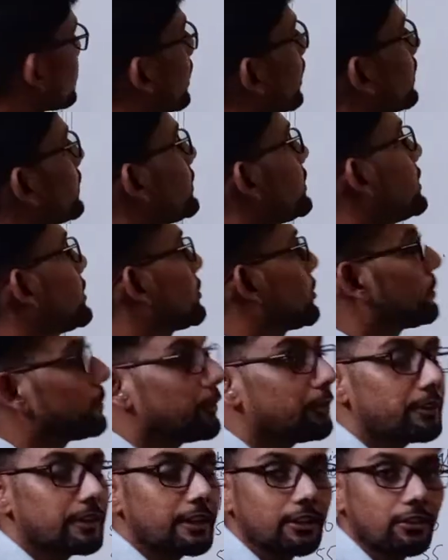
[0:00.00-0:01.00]
are
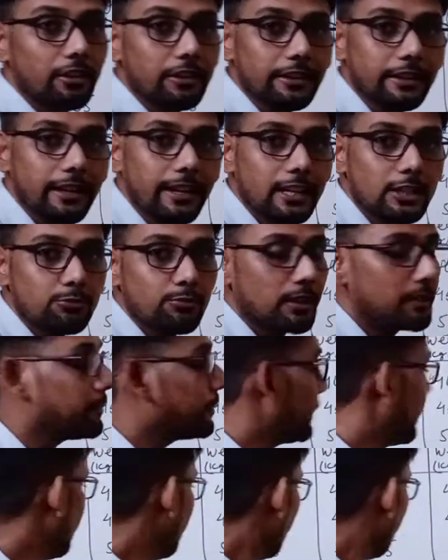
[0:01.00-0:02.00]
distributed on xy
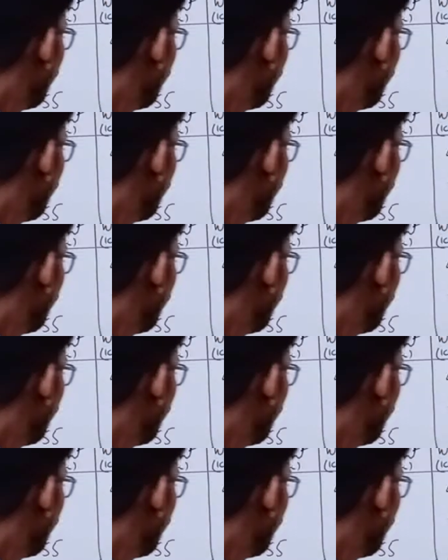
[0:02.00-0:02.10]
plane?